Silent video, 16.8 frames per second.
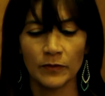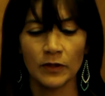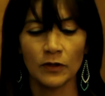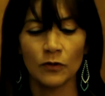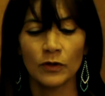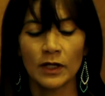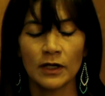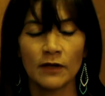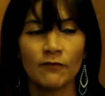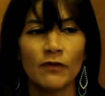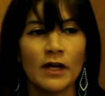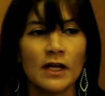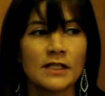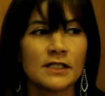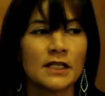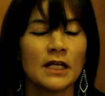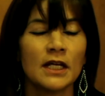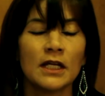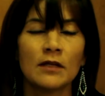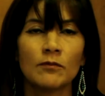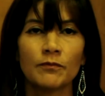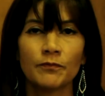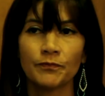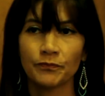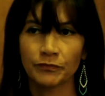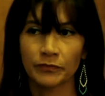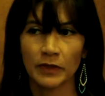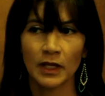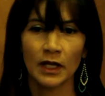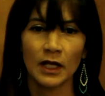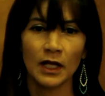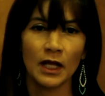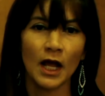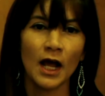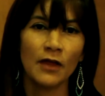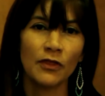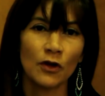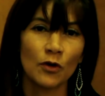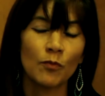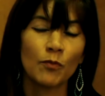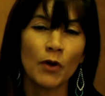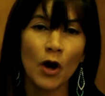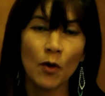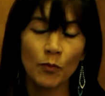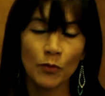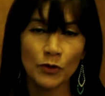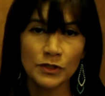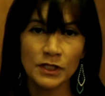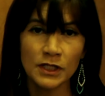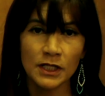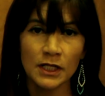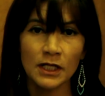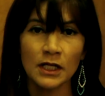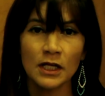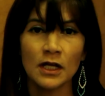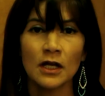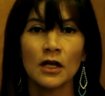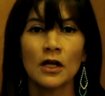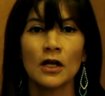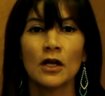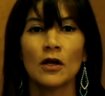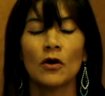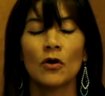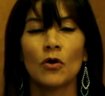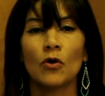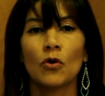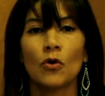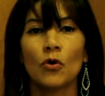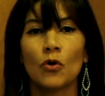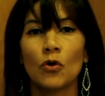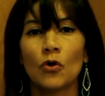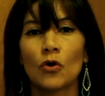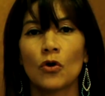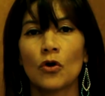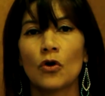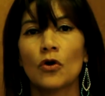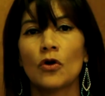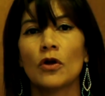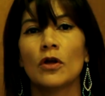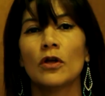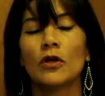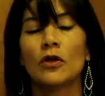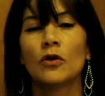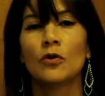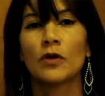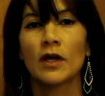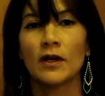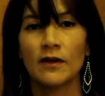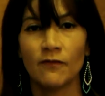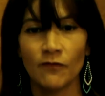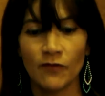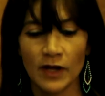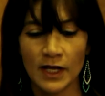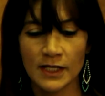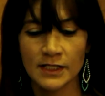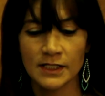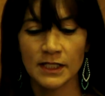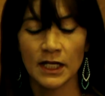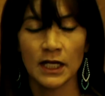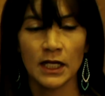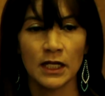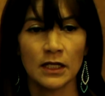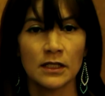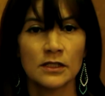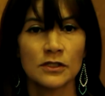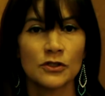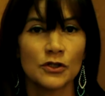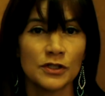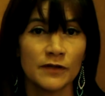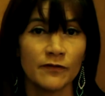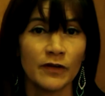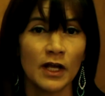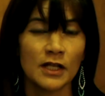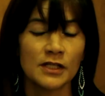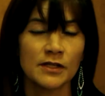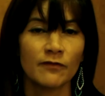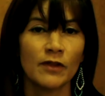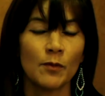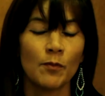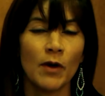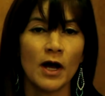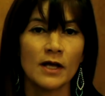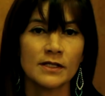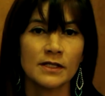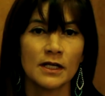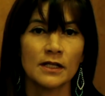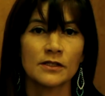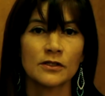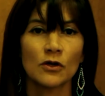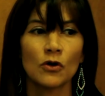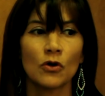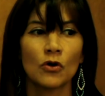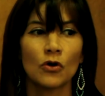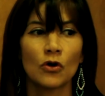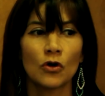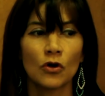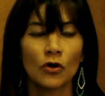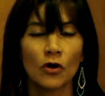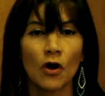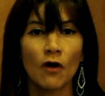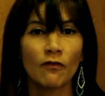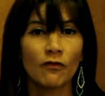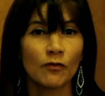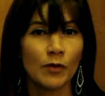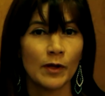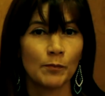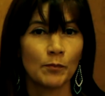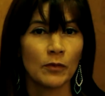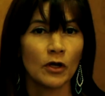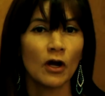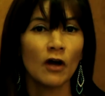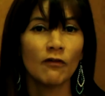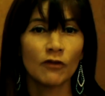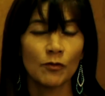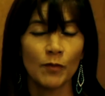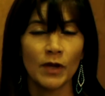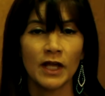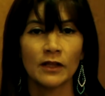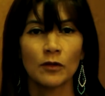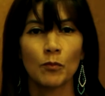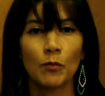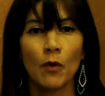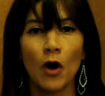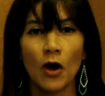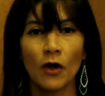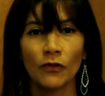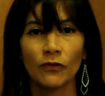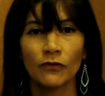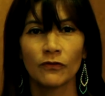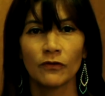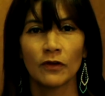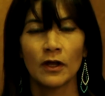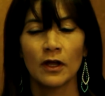you can invest in either property, or you can invest in certificates of deposits or government bonds.